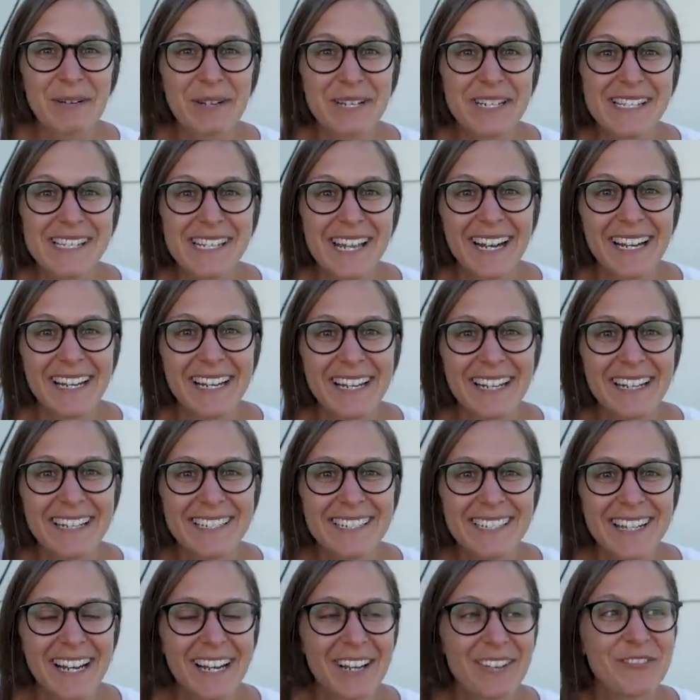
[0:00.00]
we decided
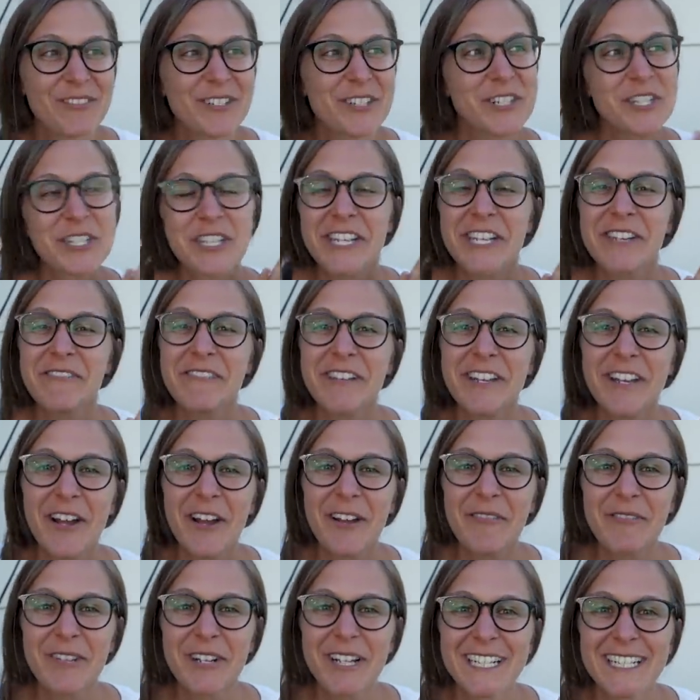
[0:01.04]
to kind of finish the evening
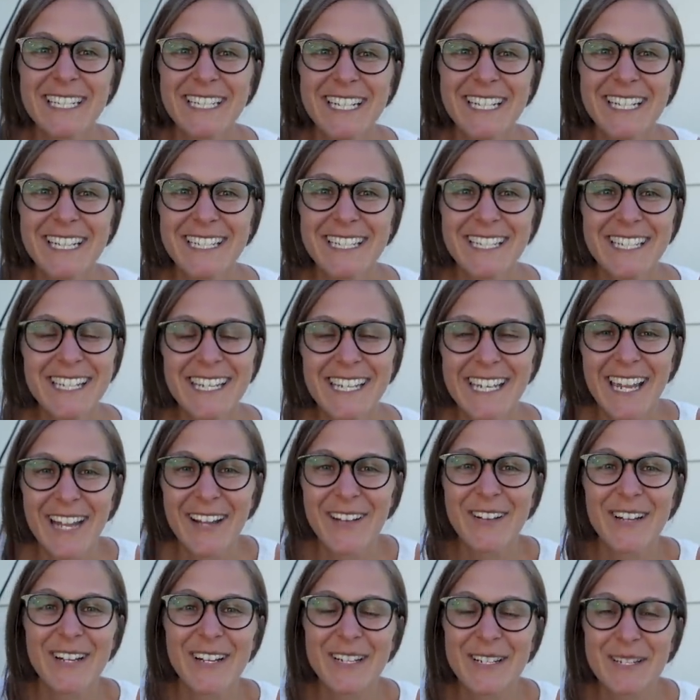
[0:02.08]
off. We're gonna take the dinghy
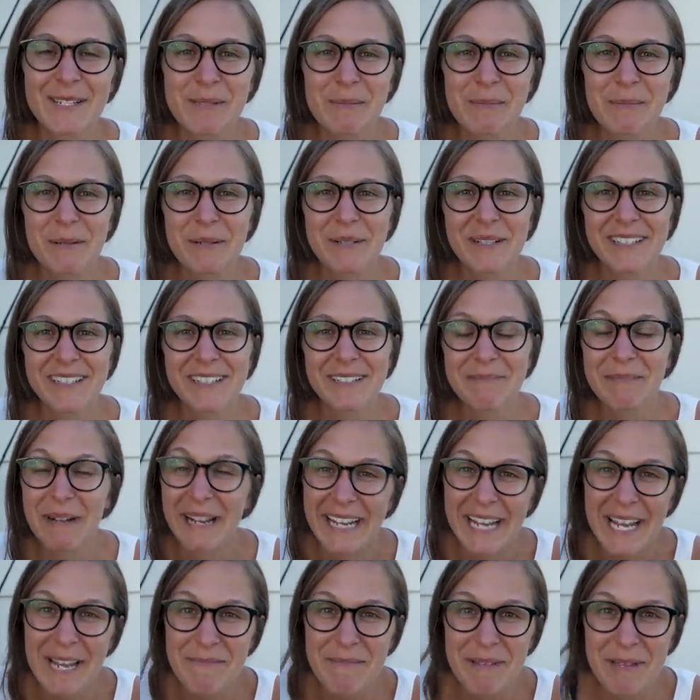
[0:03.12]
out and explore
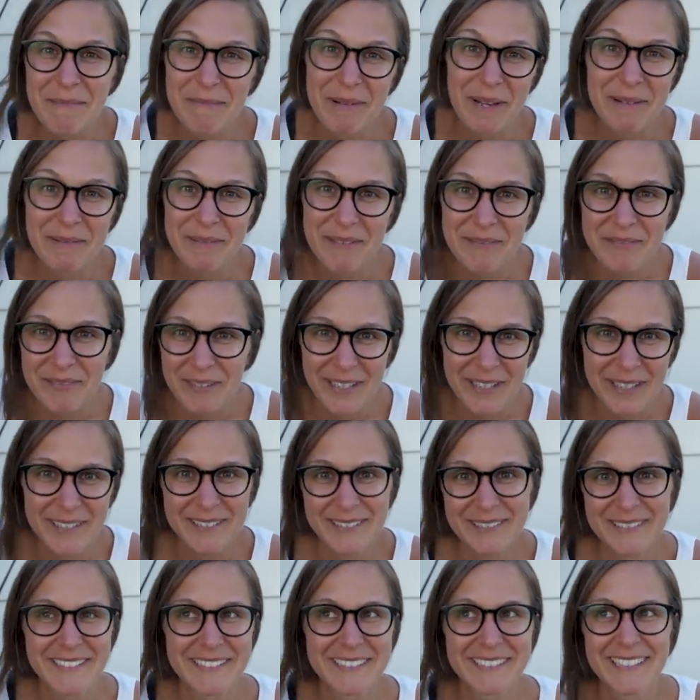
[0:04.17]
Miami by river.
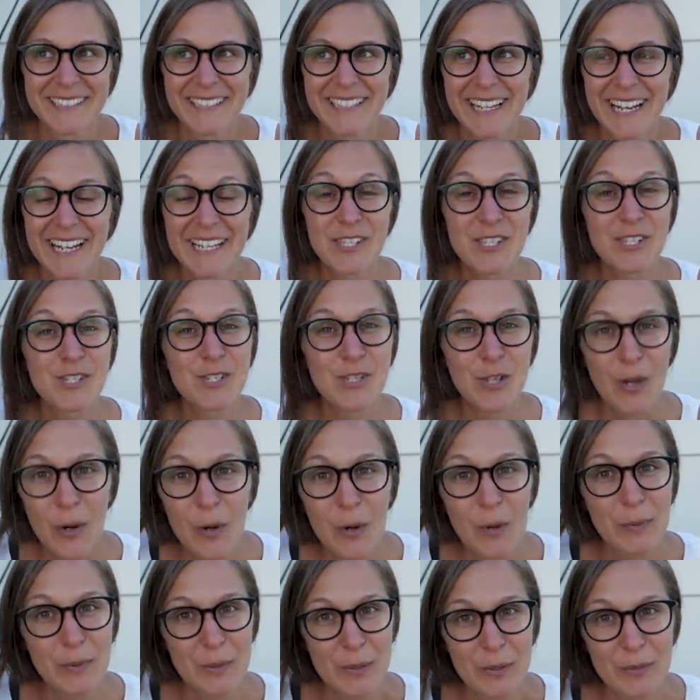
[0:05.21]
It's
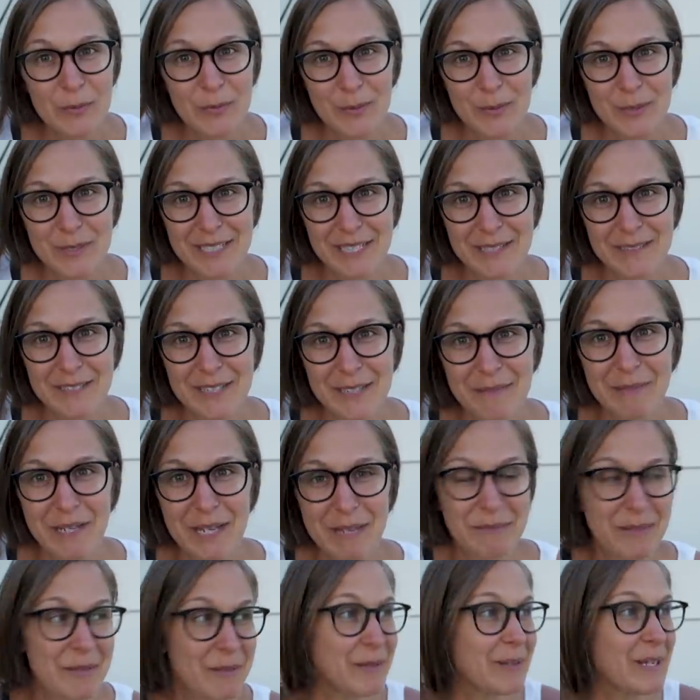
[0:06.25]
so beautiful in downtown
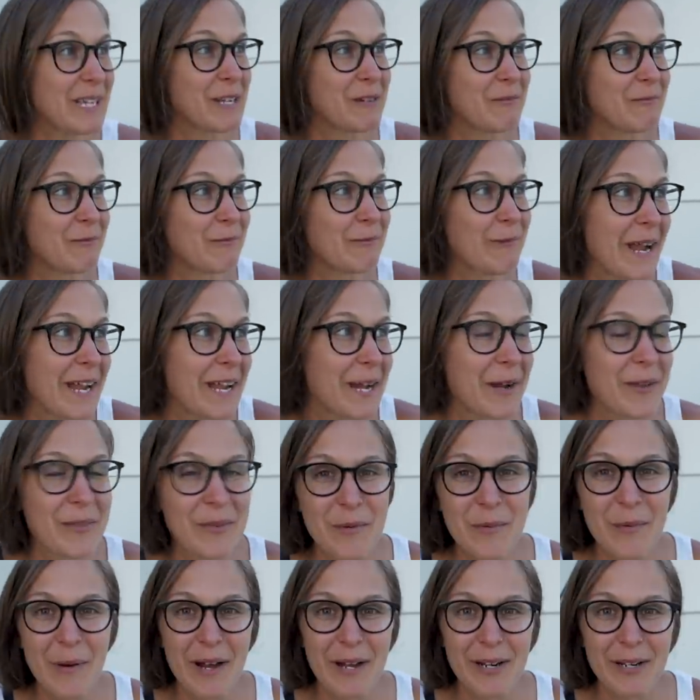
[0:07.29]
Miami. We're like right on the
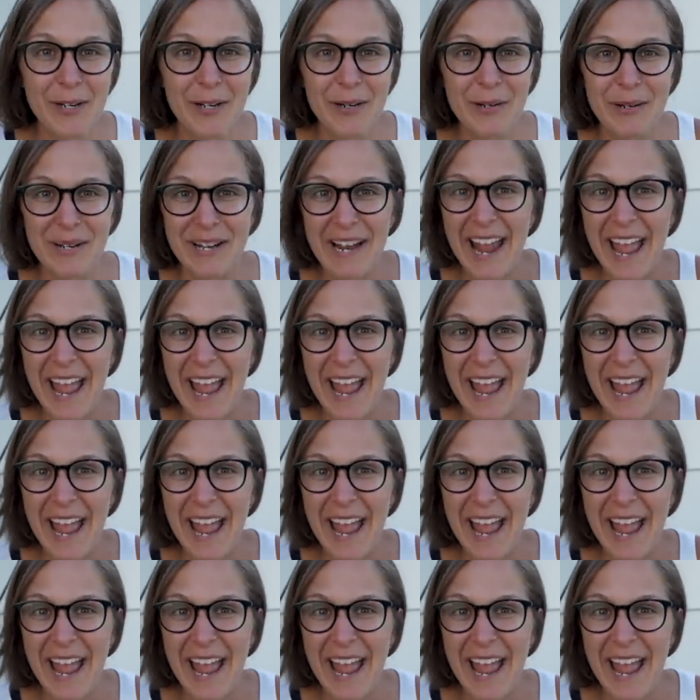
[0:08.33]
water, like